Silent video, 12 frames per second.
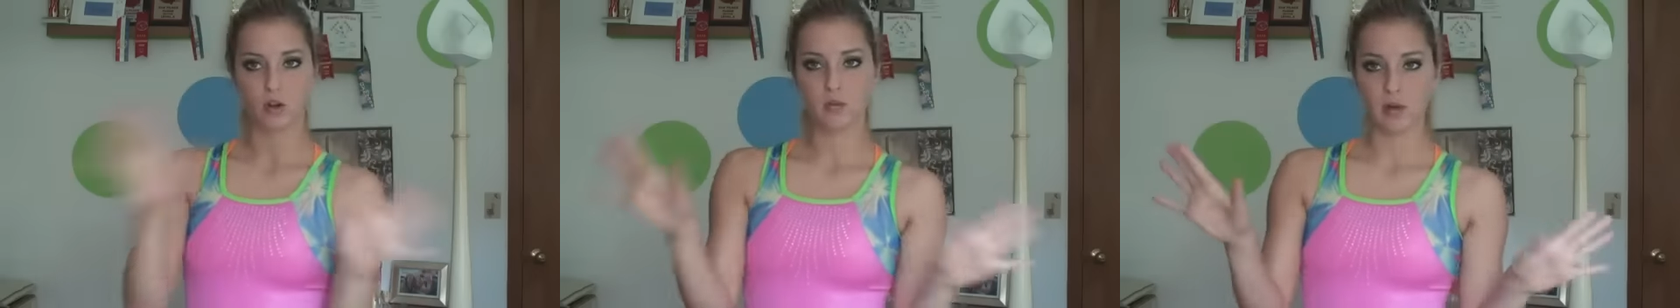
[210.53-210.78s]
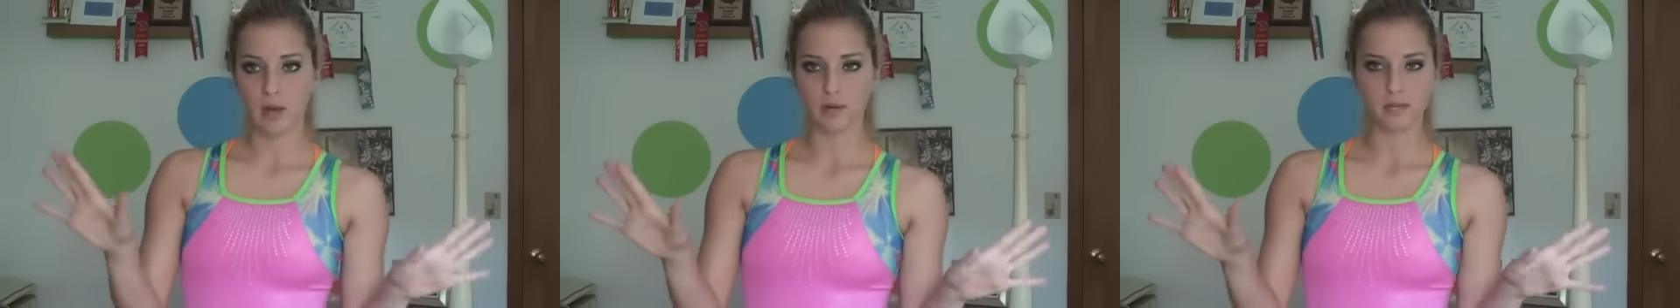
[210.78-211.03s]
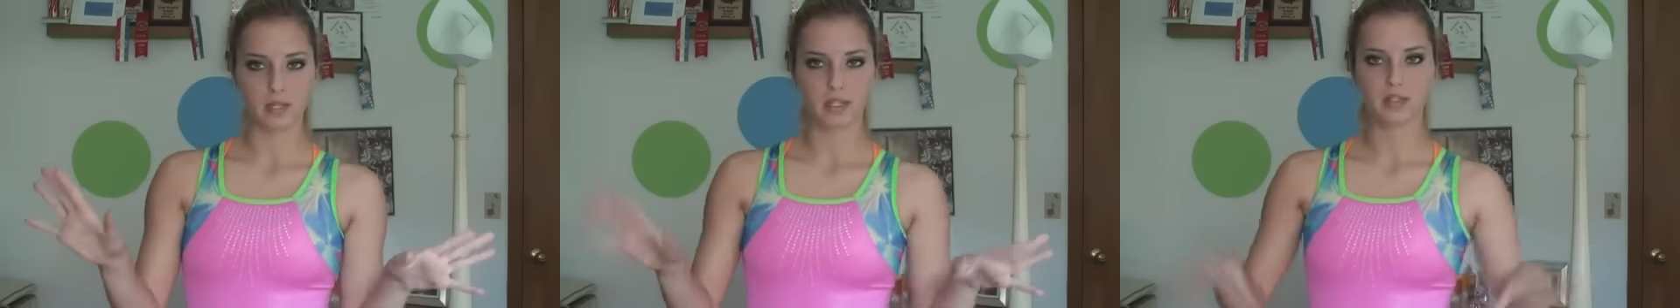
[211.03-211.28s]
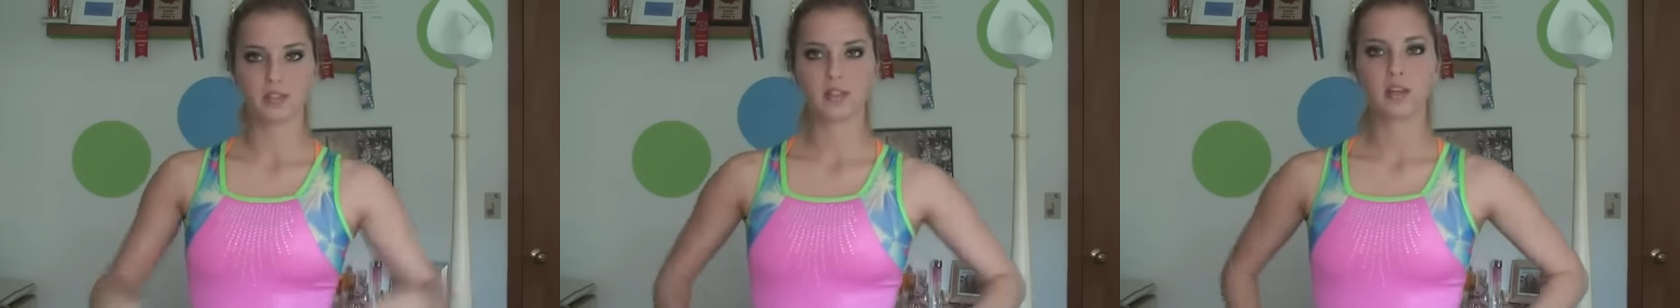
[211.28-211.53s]
no bobby
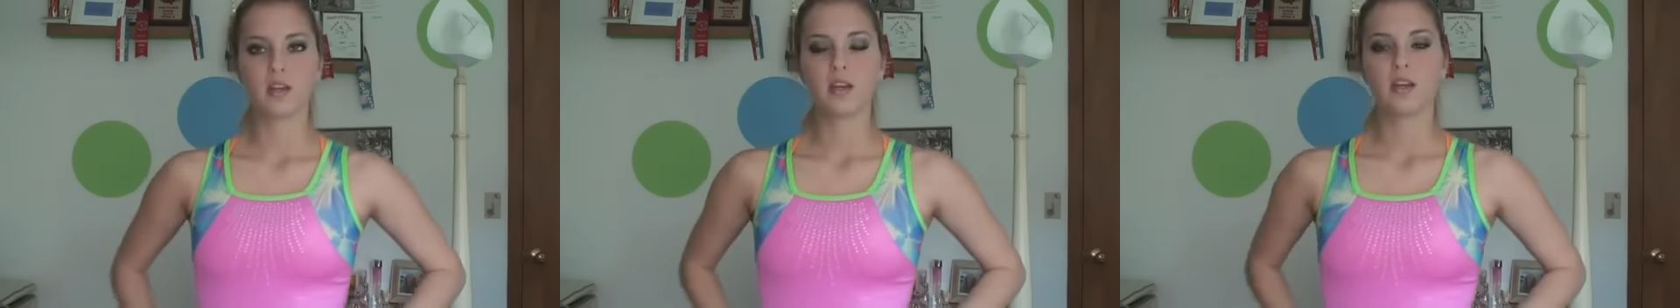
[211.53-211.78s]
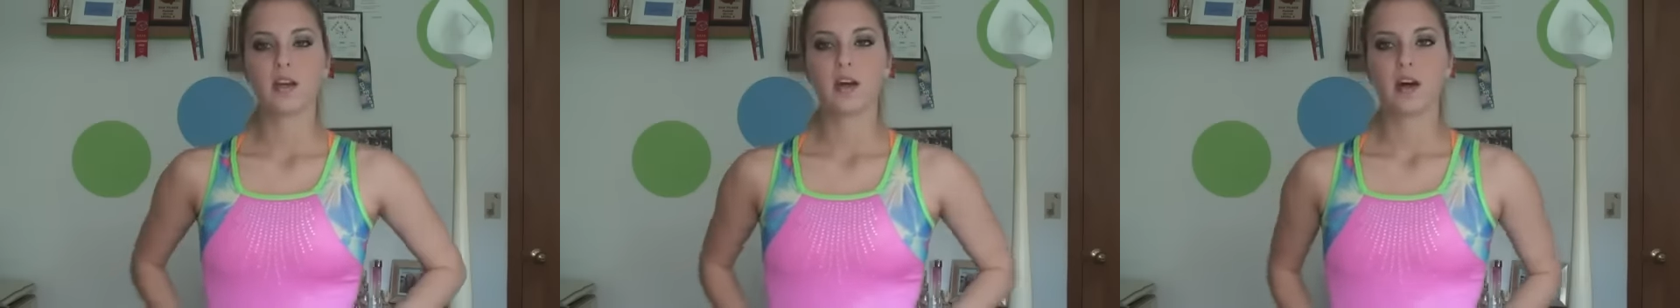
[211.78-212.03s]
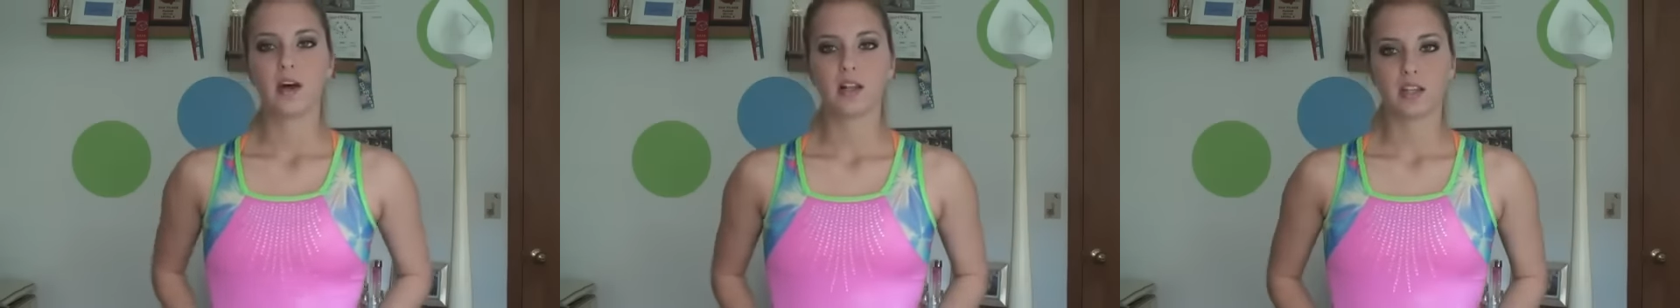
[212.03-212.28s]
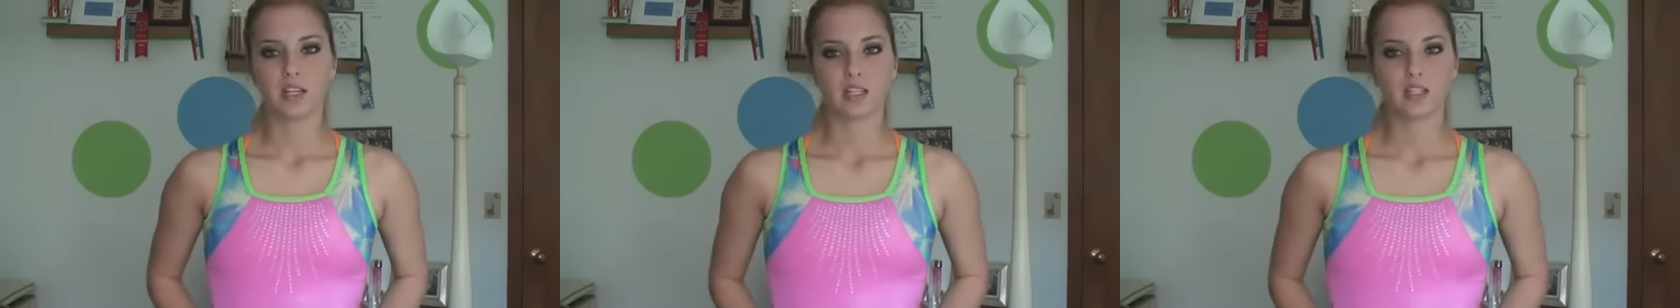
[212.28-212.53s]
pins,
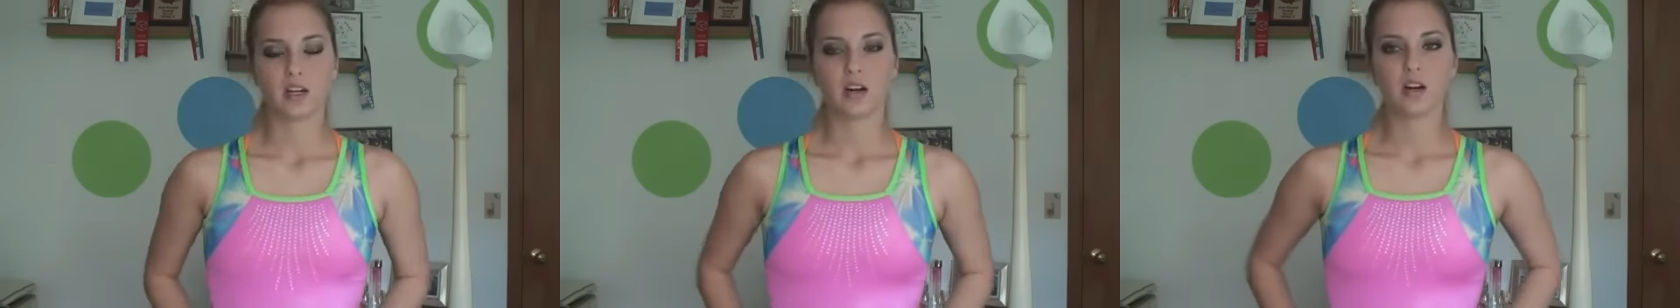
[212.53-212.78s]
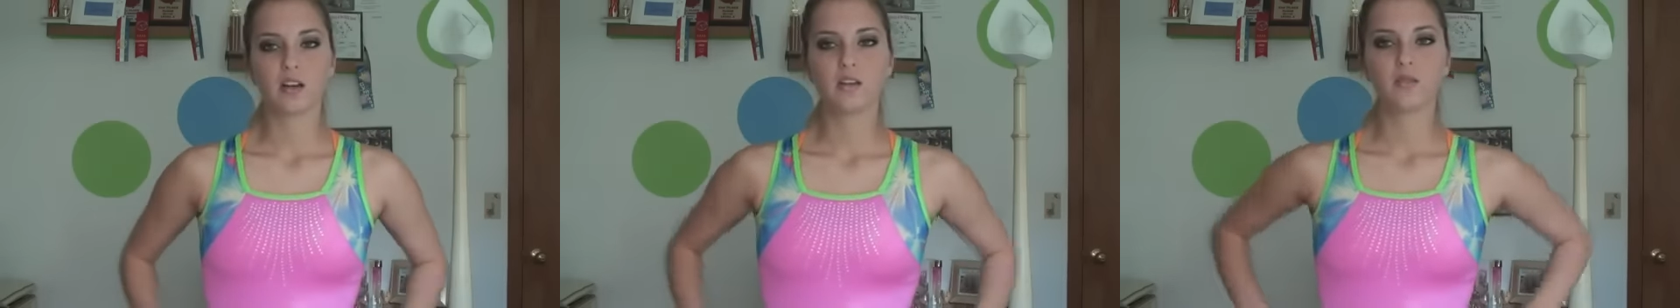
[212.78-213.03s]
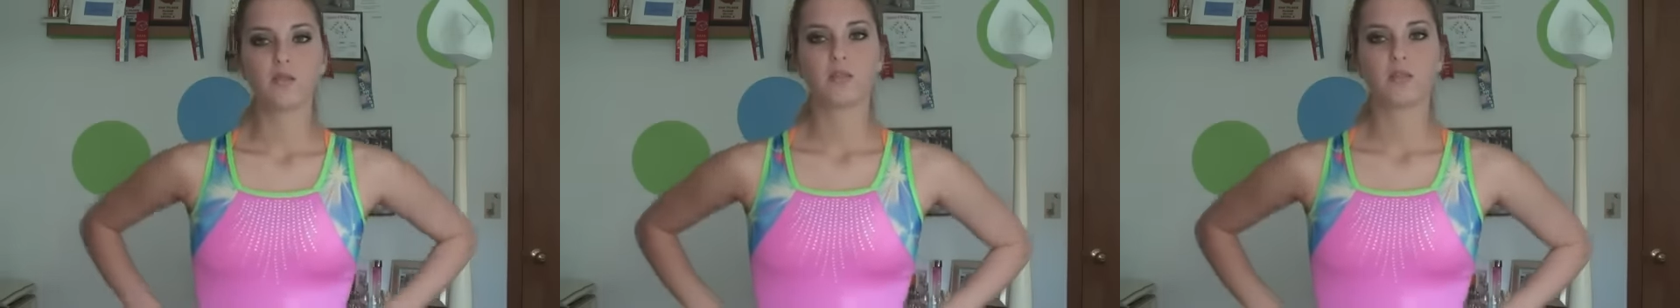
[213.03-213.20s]
a leotard,